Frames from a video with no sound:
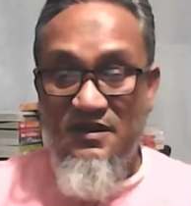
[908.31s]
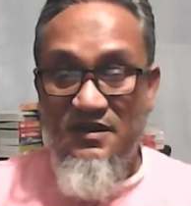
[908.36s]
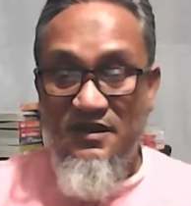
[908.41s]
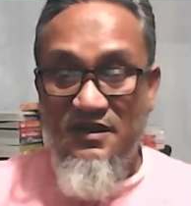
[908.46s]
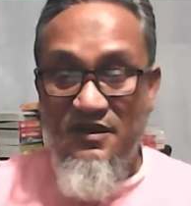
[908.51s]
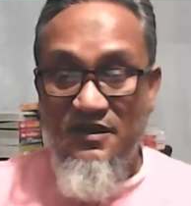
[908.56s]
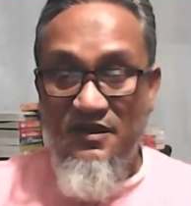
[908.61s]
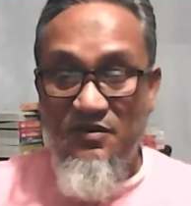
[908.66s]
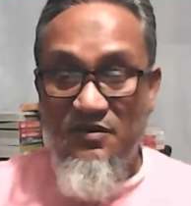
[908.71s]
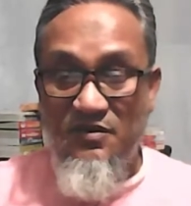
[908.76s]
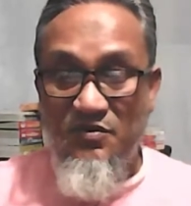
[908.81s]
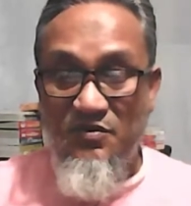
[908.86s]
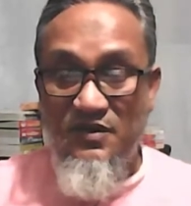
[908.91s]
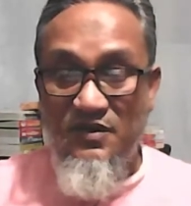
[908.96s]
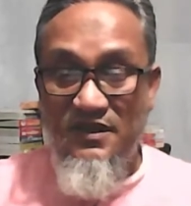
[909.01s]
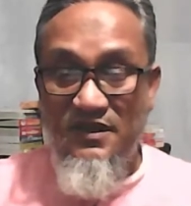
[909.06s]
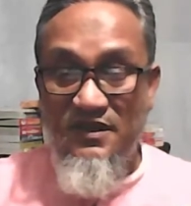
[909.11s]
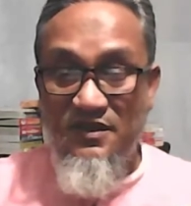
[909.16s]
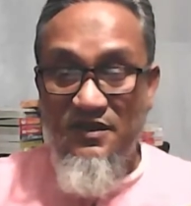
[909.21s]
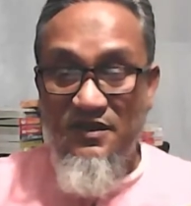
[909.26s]

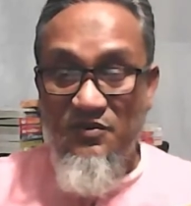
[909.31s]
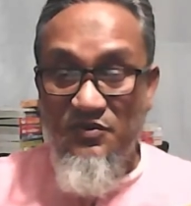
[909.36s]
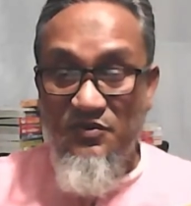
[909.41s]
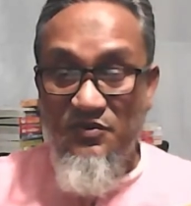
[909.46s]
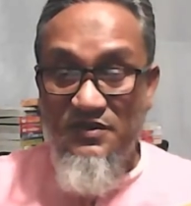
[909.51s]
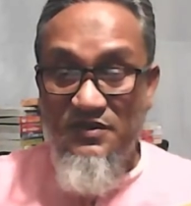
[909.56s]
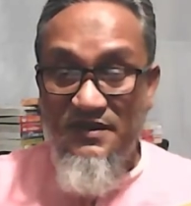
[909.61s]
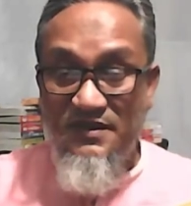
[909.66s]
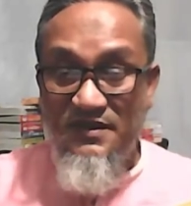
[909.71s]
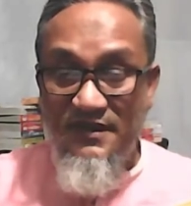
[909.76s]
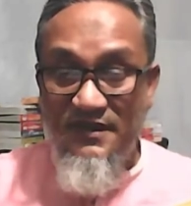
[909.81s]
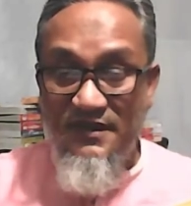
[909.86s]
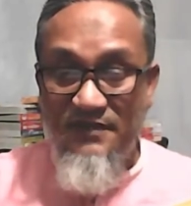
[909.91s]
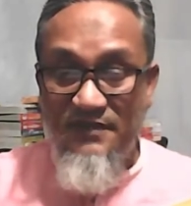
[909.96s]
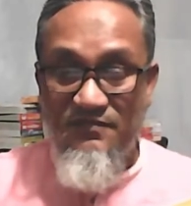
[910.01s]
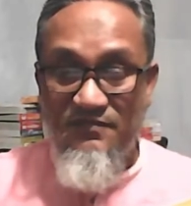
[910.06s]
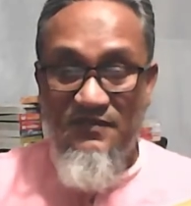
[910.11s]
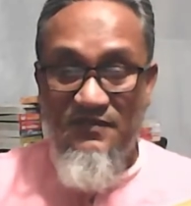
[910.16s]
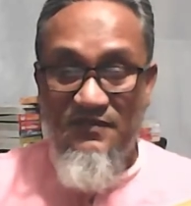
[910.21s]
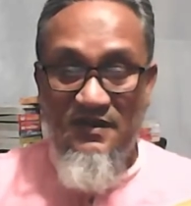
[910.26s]
We use the,
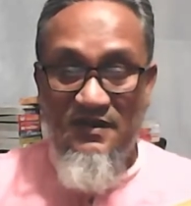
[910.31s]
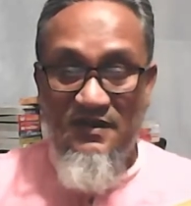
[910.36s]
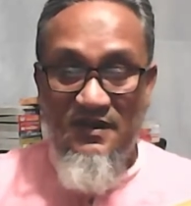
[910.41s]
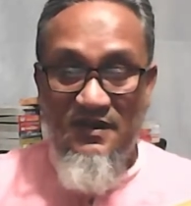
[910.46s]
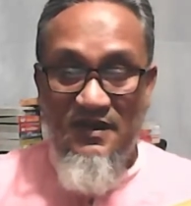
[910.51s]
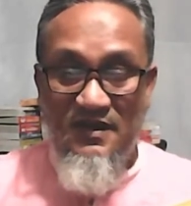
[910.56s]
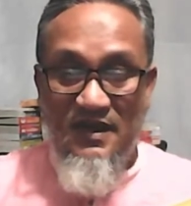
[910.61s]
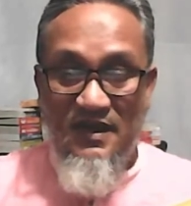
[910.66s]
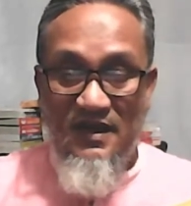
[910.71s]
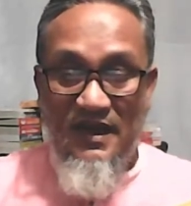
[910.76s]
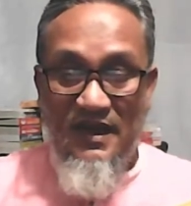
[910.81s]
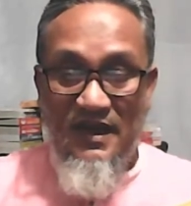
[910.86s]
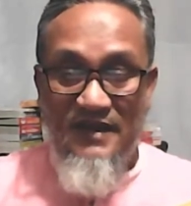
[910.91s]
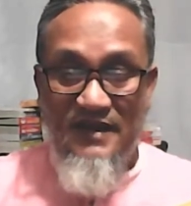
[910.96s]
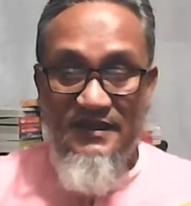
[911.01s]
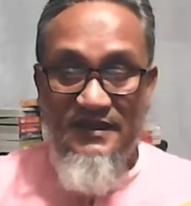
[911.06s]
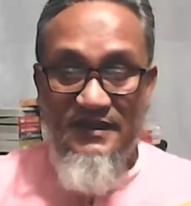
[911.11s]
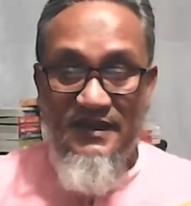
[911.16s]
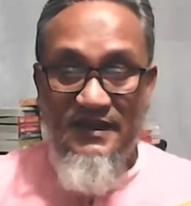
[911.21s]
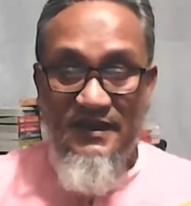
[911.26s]

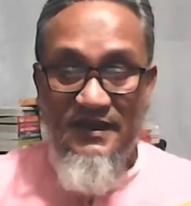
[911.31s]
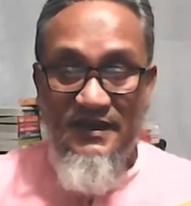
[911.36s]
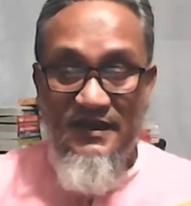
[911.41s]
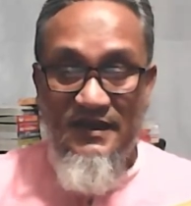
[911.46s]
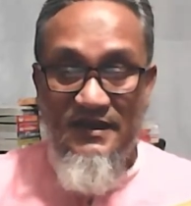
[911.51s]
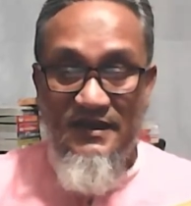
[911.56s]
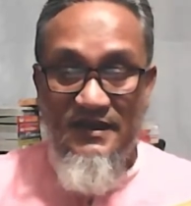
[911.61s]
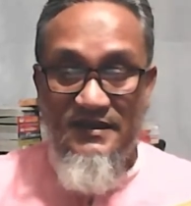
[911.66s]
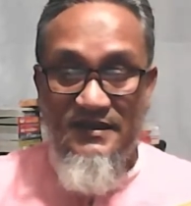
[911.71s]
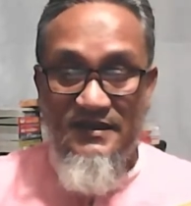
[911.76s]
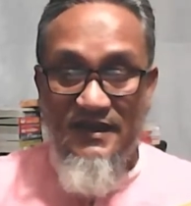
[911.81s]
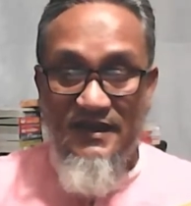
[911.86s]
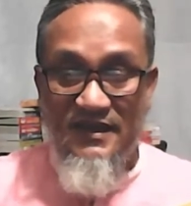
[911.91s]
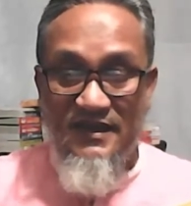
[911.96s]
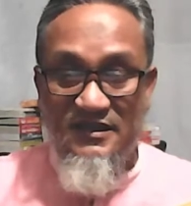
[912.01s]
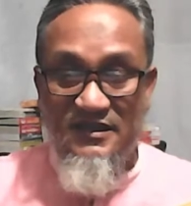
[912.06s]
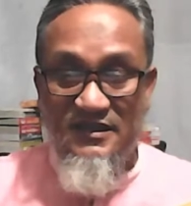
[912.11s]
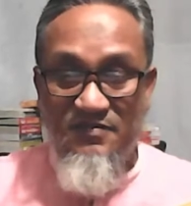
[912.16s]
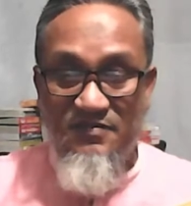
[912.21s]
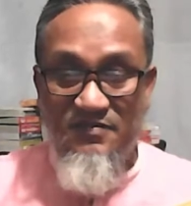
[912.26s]
and he is
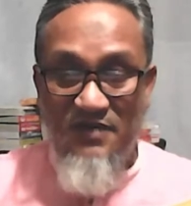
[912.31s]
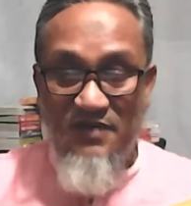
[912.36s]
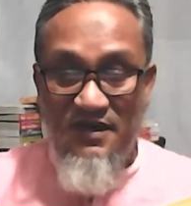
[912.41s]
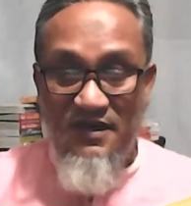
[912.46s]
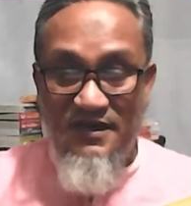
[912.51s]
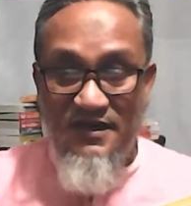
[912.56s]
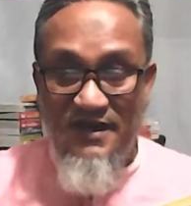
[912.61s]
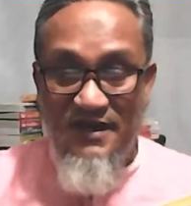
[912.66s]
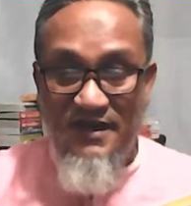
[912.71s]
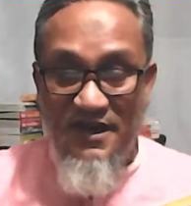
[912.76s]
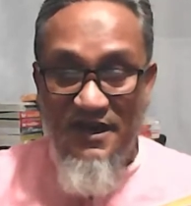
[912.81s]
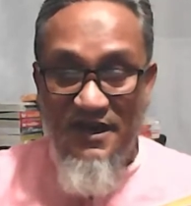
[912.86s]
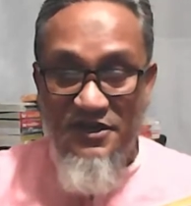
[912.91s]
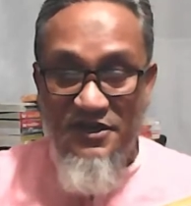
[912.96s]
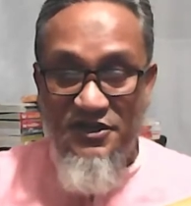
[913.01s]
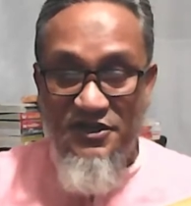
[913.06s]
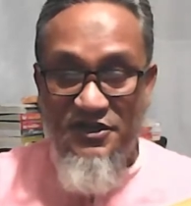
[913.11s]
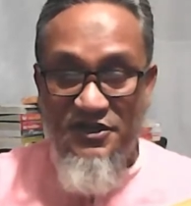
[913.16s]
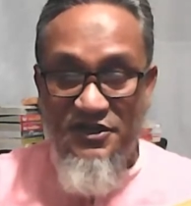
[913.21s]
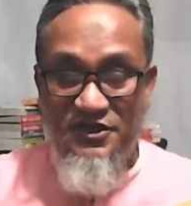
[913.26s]
expert
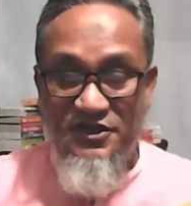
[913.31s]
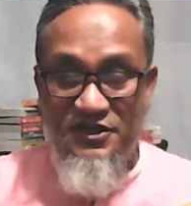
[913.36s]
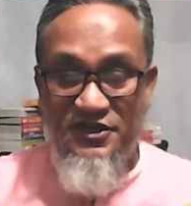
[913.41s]
dash.